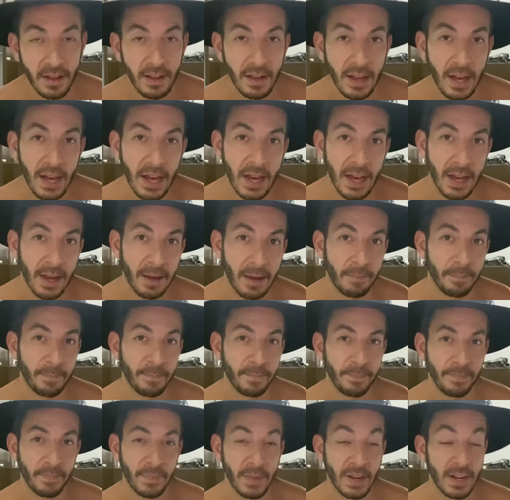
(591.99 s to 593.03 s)
Um,
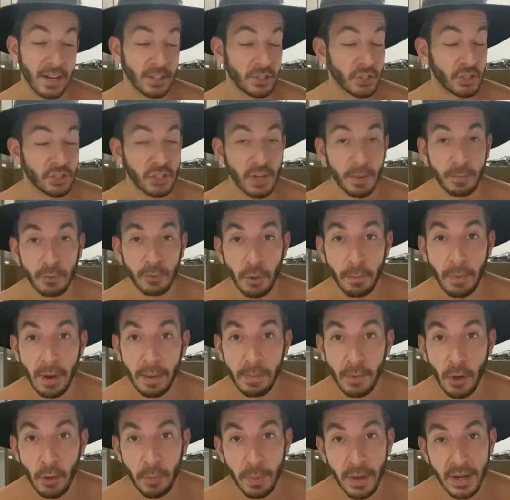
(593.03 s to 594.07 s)
and I just jumped on my
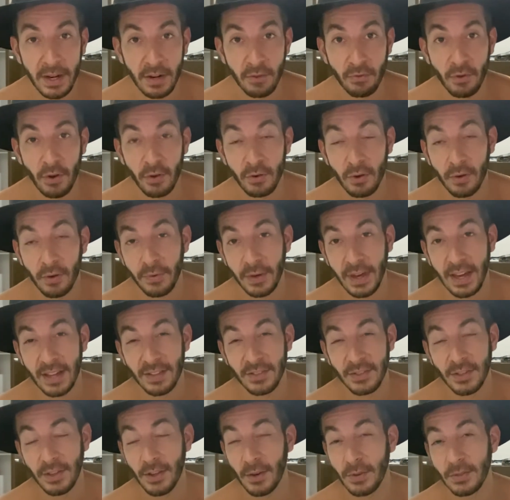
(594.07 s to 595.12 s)
moped and rode off again.
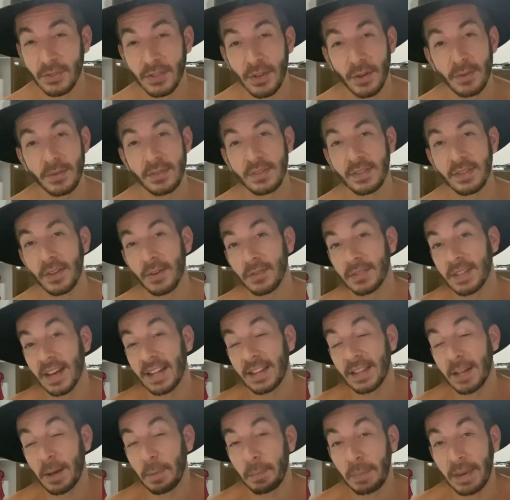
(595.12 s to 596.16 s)
So those, those, those
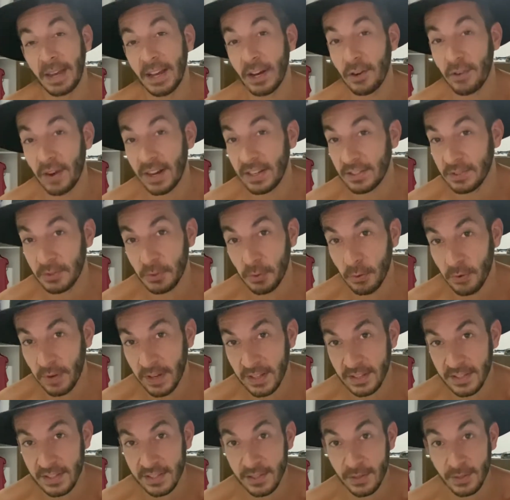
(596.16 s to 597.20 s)
end up being great
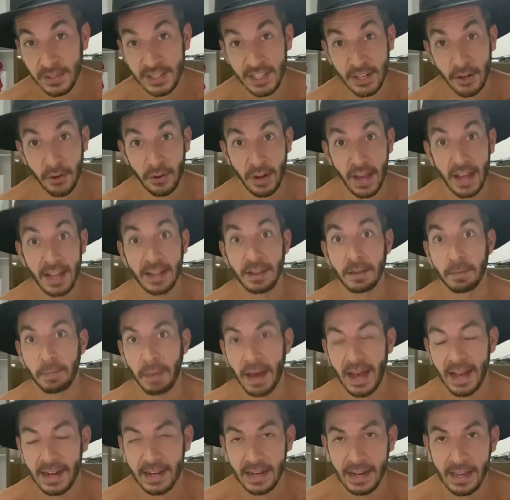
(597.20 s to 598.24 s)
stories as long as they don't end
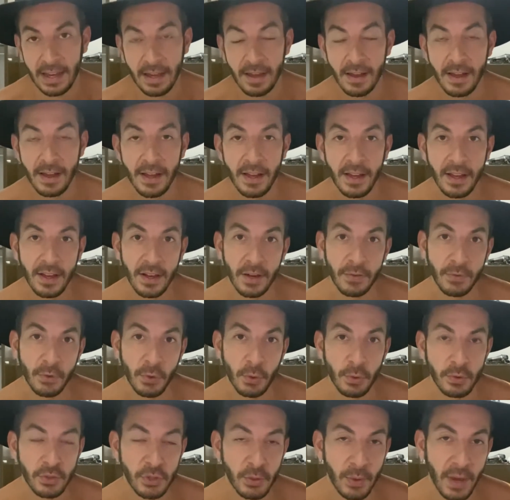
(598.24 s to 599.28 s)
badly. Of
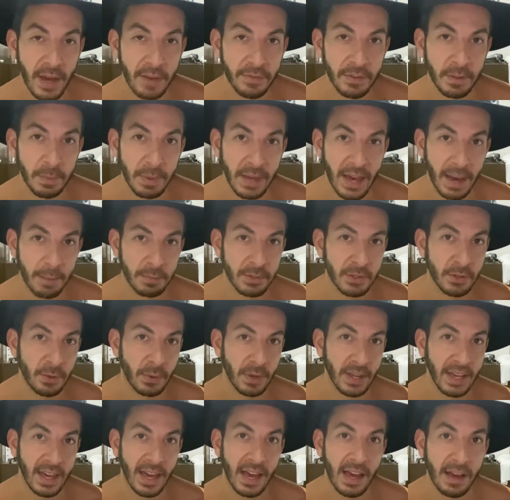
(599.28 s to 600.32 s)
course, you have to be
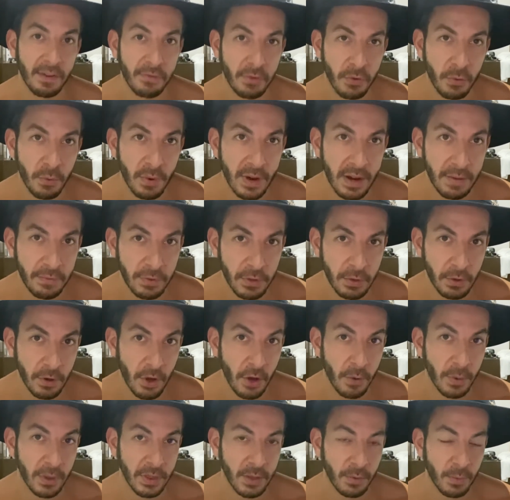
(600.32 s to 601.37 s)
absolutely careful wherever you
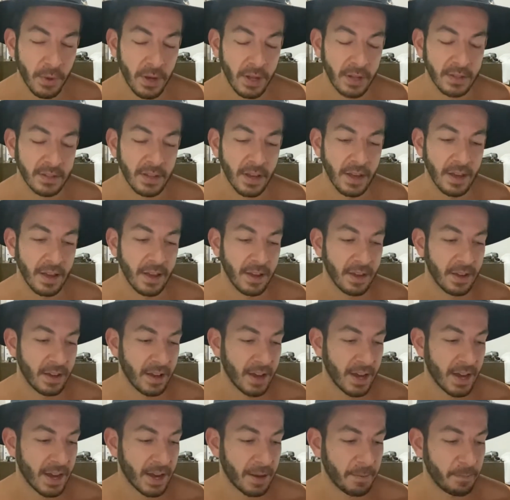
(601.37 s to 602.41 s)
go in the world.
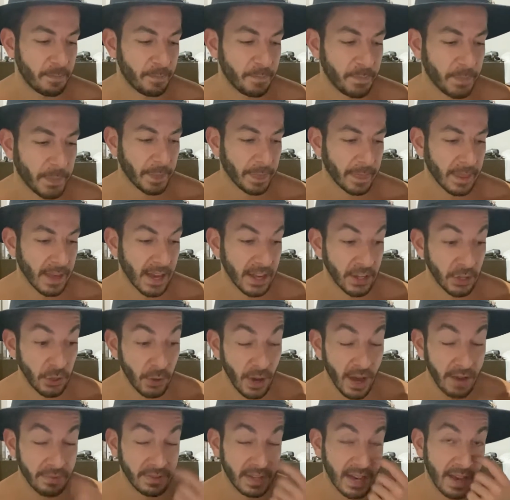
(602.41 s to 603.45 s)
Um, and you
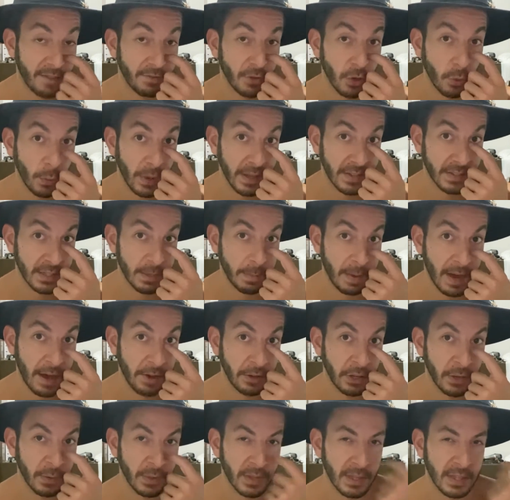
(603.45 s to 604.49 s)
have to have your wits about
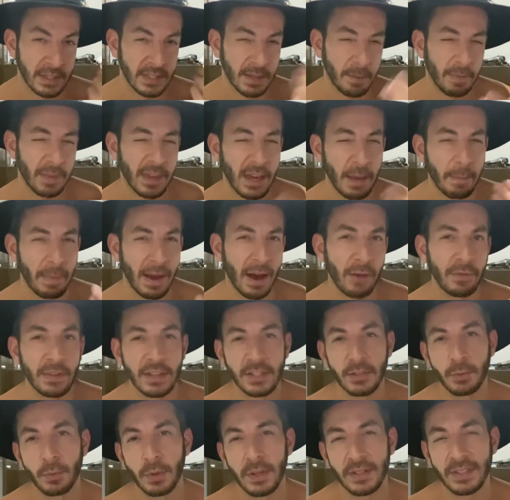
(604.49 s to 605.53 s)
you. And there's something about this,
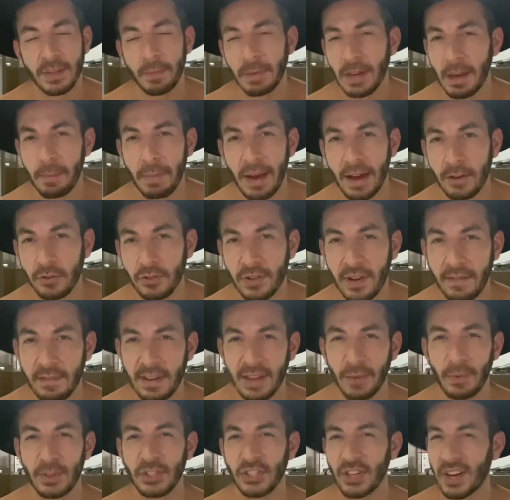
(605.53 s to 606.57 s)
something about traveling,
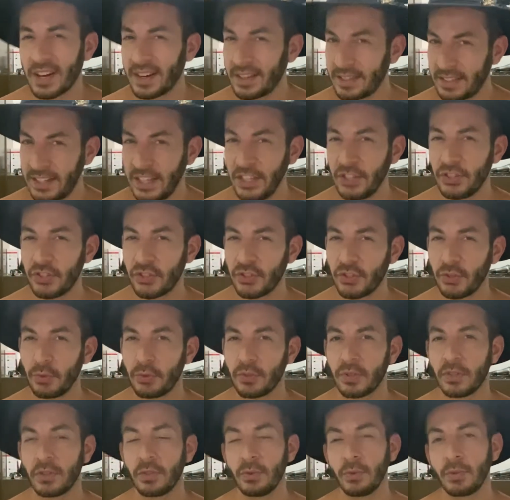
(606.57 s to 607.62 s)
which kind of teaches you to
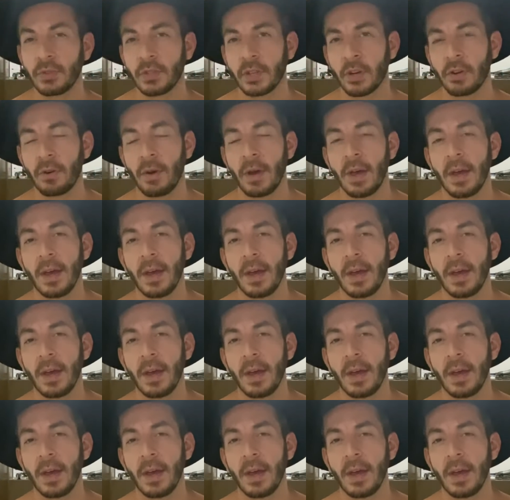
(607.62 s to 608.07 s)
do so.